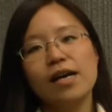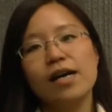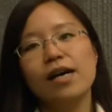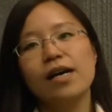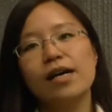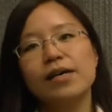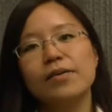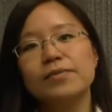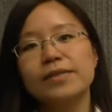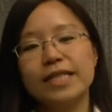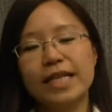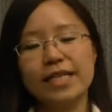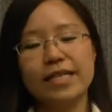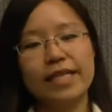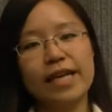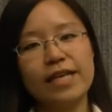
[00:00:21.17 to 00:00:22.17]

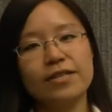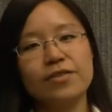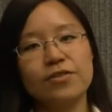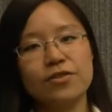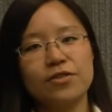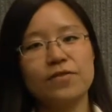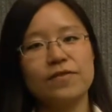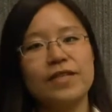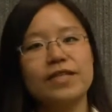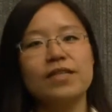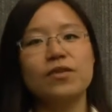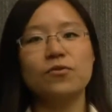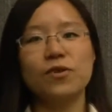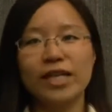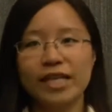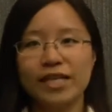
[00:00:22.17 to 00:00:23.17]
that can serve as
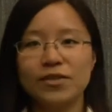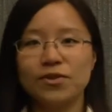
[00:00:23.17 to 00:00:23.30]
a ready